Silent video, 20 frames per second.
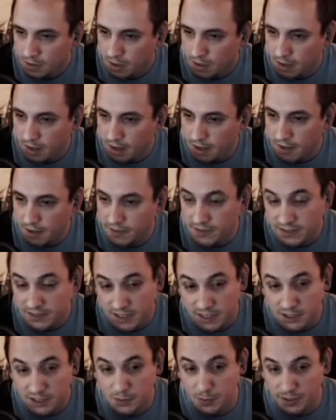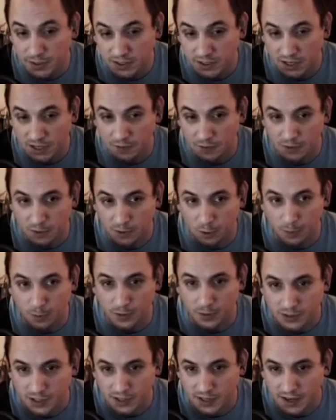This stage is pretty tough in low
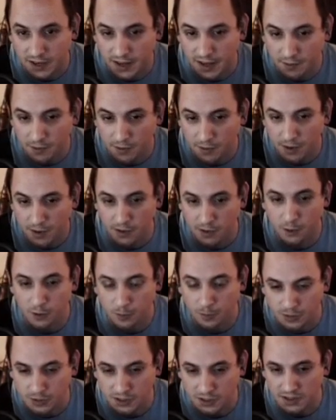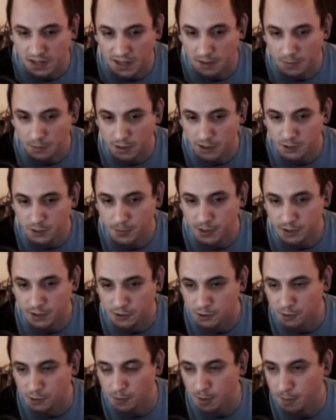percent. I haven't ran low percent that much, but I
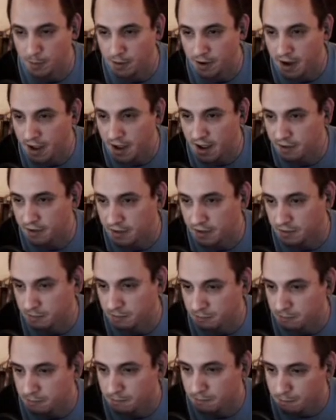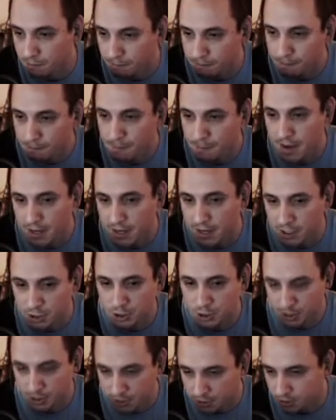do remember having
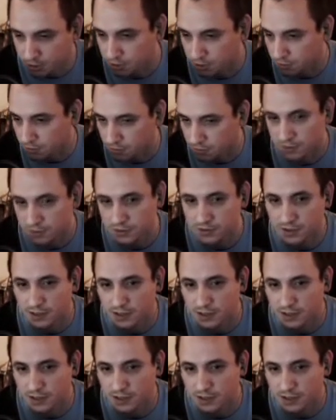major issues